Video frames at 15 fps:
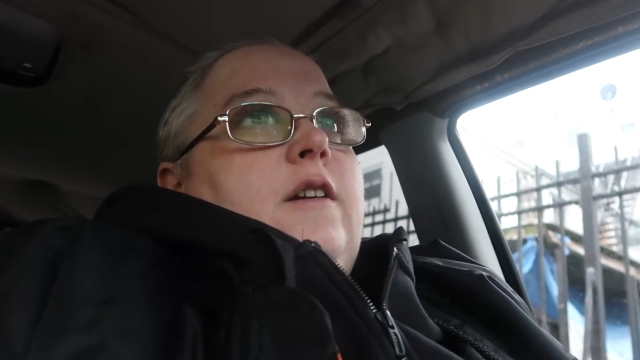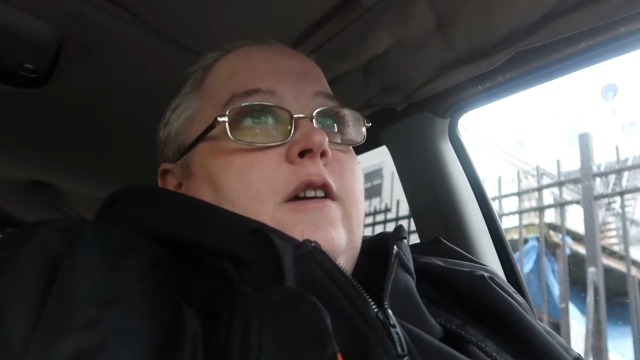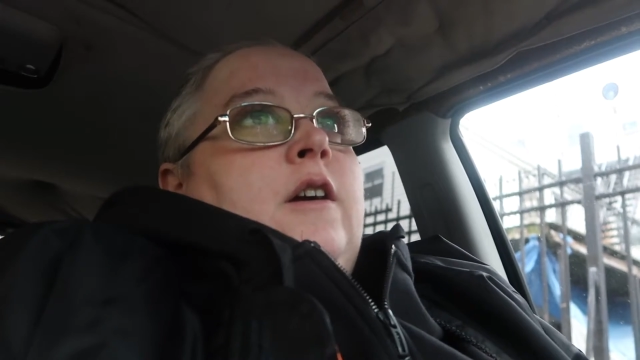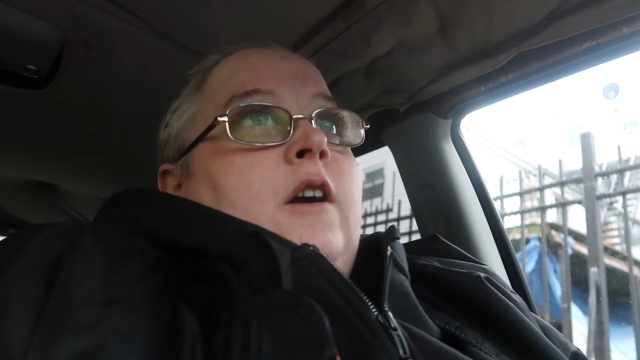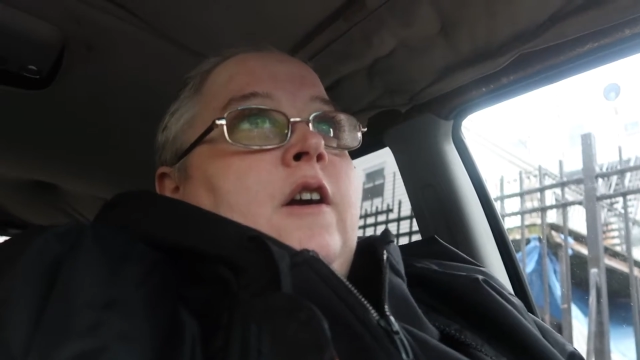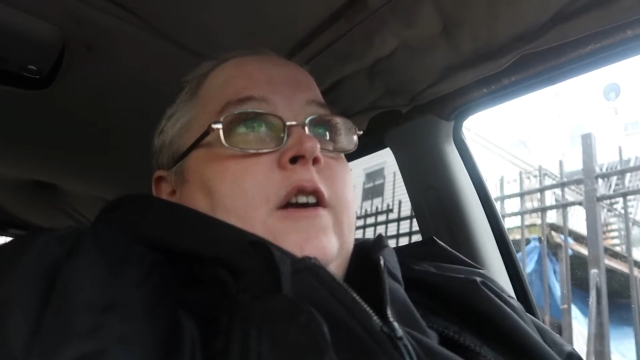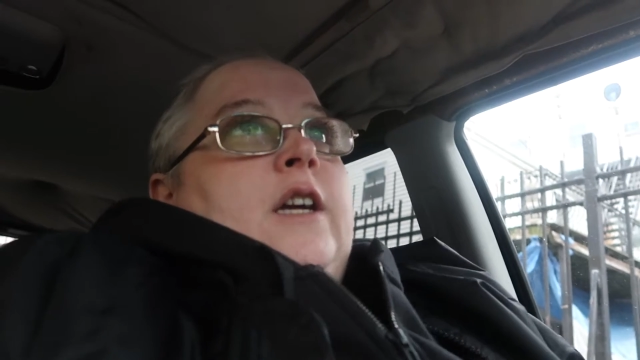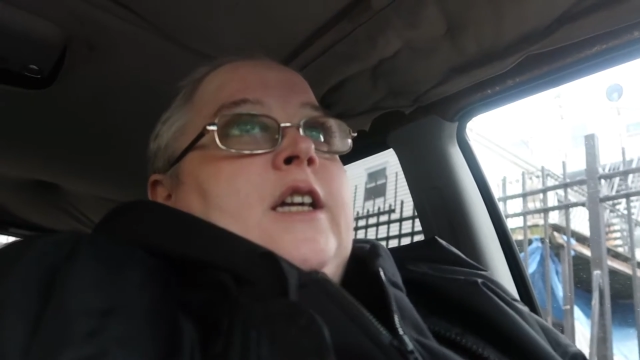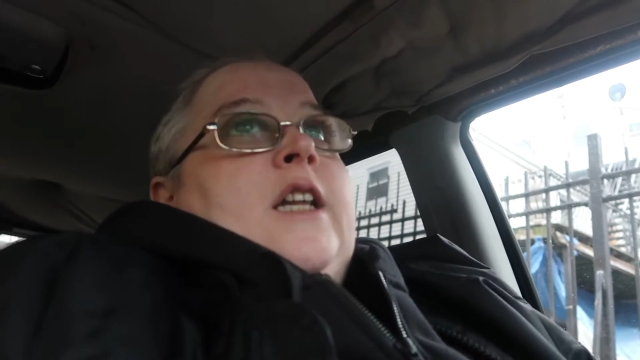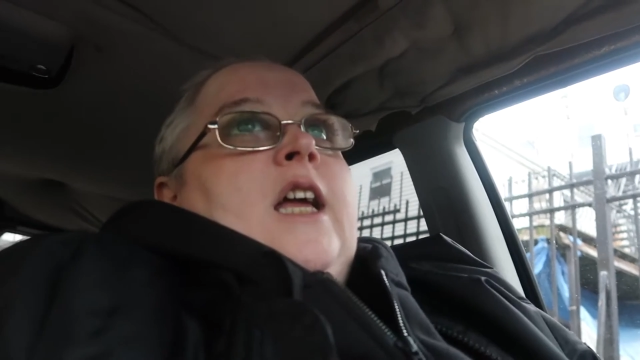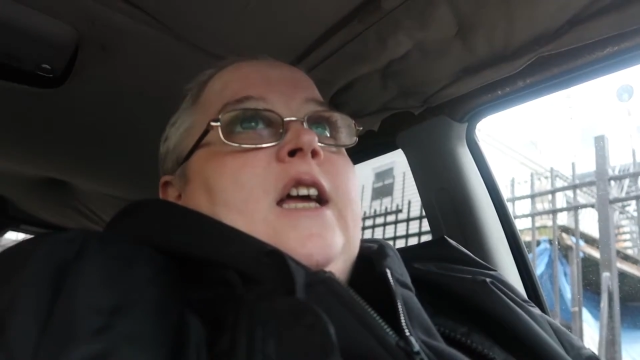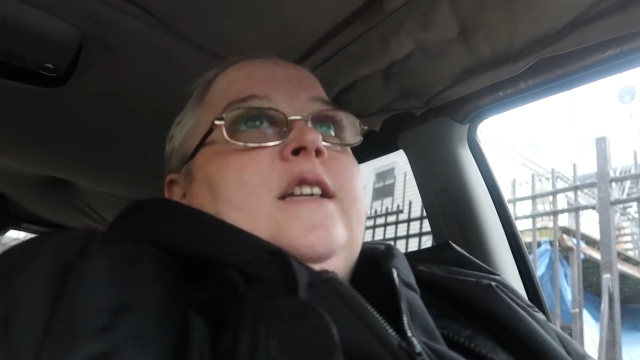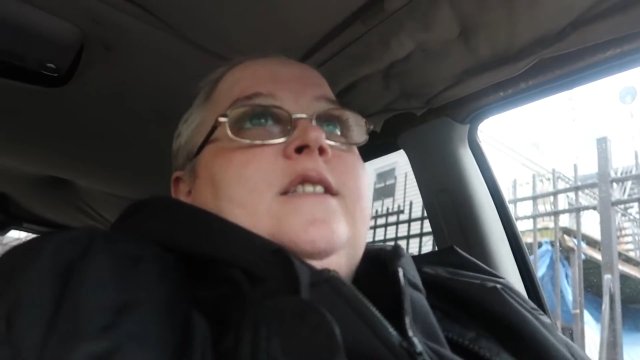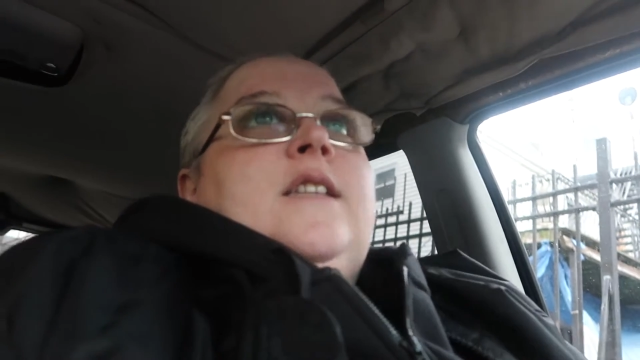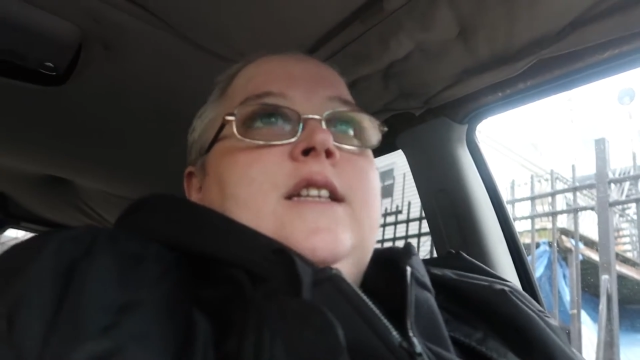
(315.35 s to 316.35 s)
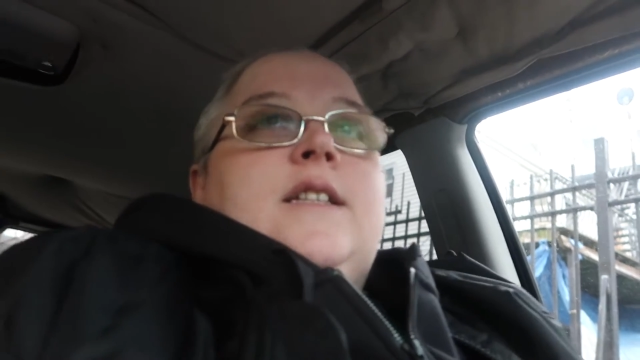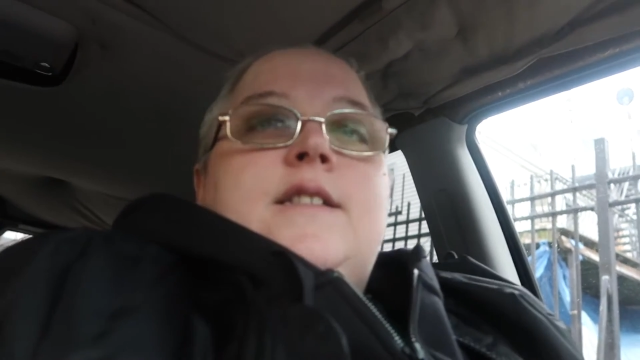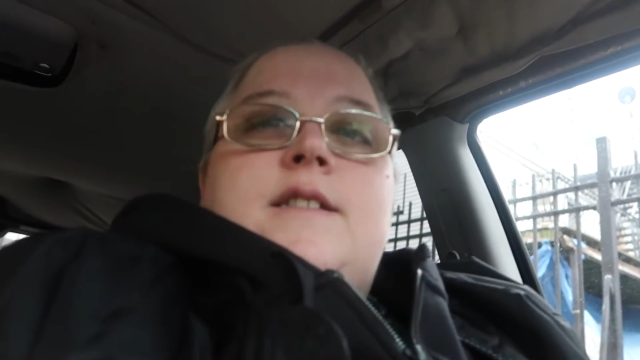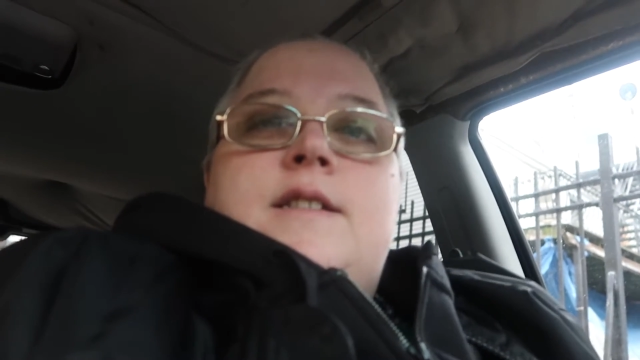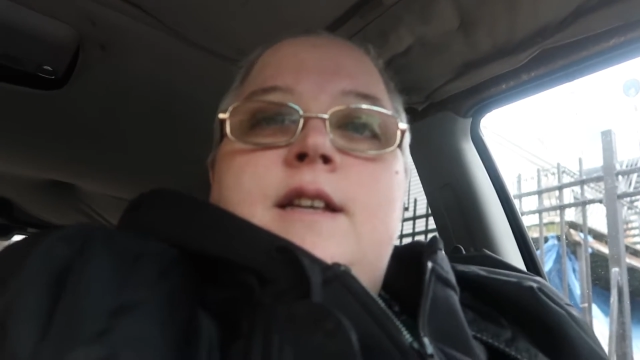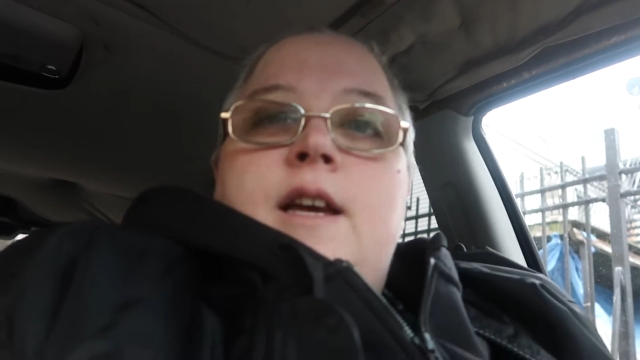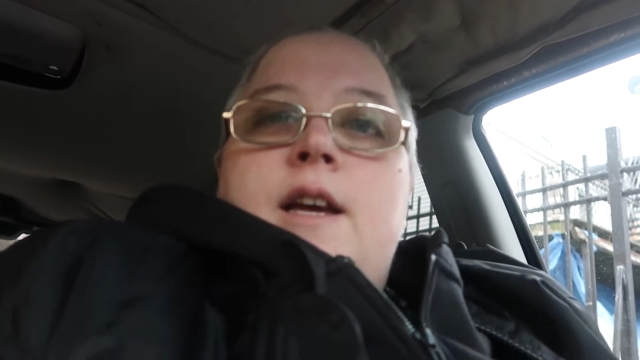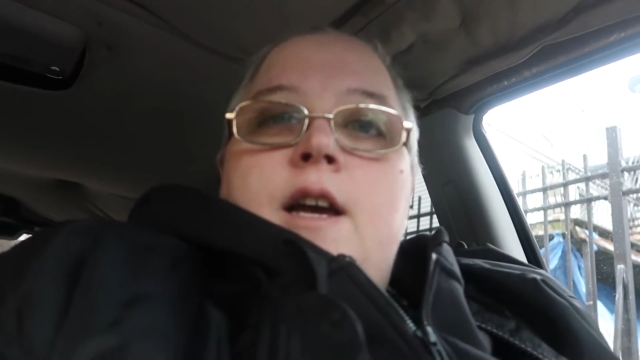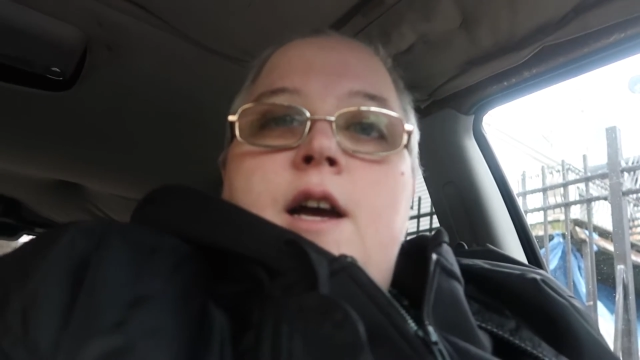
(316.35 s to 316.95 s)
are in essence